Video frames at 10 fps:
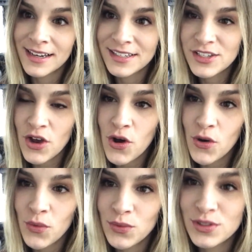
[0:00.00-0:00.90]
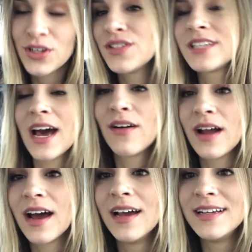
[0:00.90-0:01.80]
So, turns out
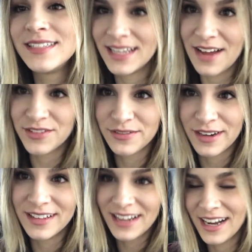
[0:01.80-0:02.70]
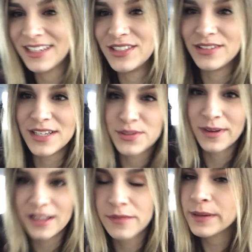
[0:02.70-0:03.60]
I did have a friend that I could do this
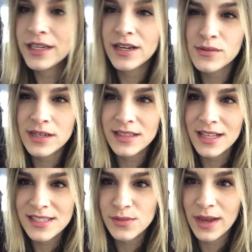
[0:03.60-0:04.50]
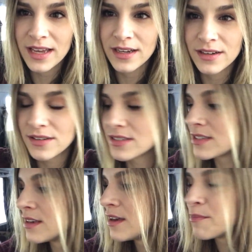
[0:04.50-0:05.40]
with, but you know what? That's the way it goes.
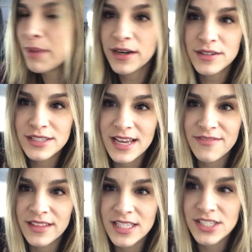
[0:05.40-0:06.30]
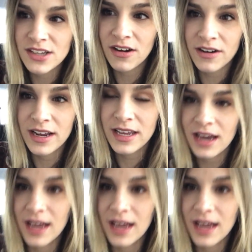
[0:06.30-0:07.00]
Better safe than sorry.